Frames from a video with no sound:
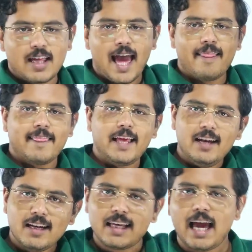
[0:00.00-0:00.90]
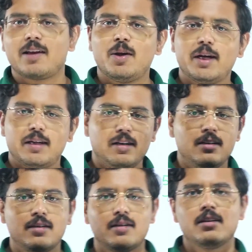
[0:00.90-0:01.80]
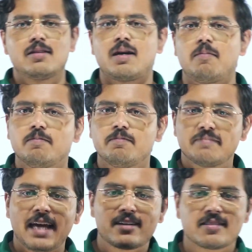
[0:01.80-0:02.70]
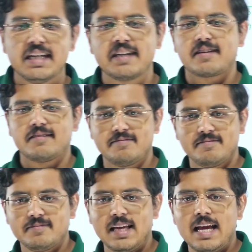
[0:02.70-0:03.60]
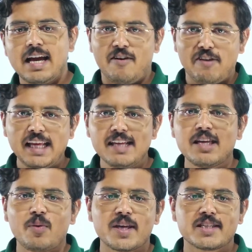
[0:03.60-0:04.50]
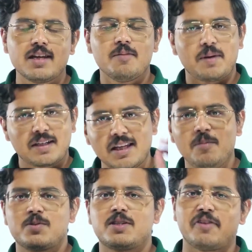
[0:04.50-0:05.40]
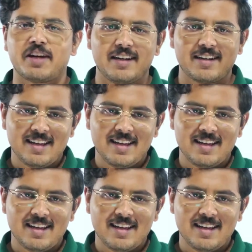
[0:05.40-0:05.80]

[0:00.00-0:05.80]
and then calculate the sum. That's it. A very easy question, but seems difficult.